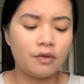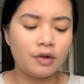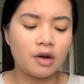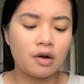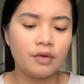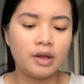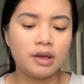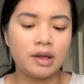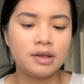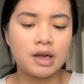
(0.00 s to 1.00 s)
and not really
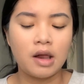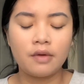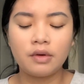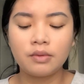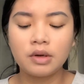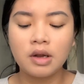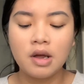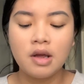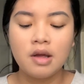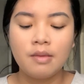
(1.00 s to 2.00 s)
like tell everyone,
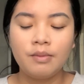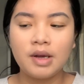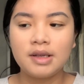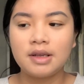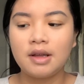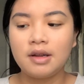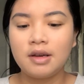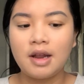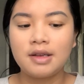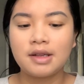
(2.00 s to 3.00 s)
because at the end of the
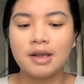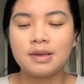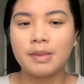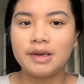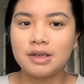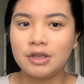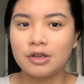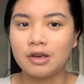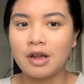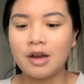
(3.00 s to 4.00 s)
day, it's like, it's my
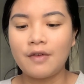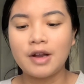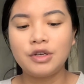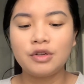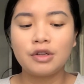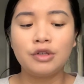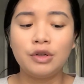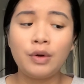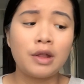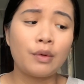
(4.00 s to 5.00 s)
decision, and if I choose not to do
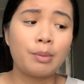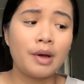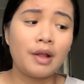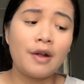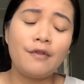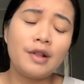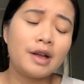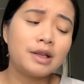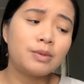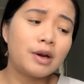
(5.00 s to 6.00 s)
anything with my life, then
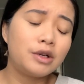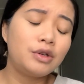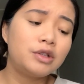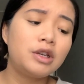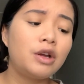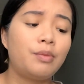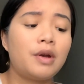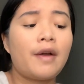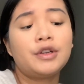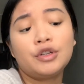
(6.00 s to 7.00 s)
that's what I choose to do. But
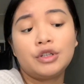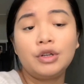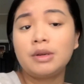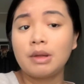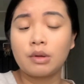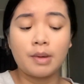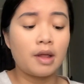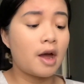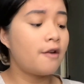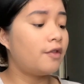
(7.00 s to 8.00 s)
if I choose to do something with my
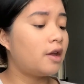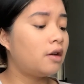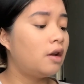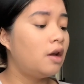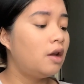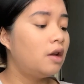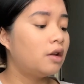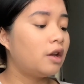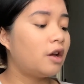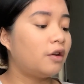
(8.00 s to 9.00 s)
life, then,
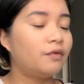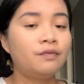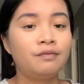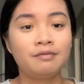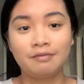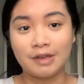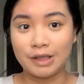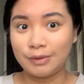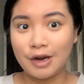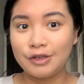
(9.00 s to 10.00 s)
you know, that's
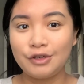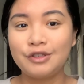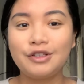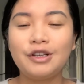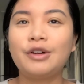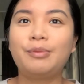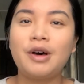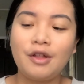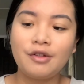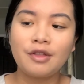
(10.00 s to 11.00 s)
what I choose to do. But
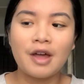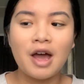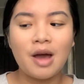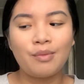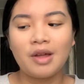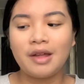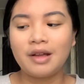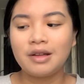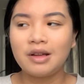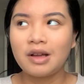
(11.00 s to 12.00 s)
other than that, I'm like,
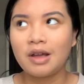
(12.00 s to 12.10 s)
okay,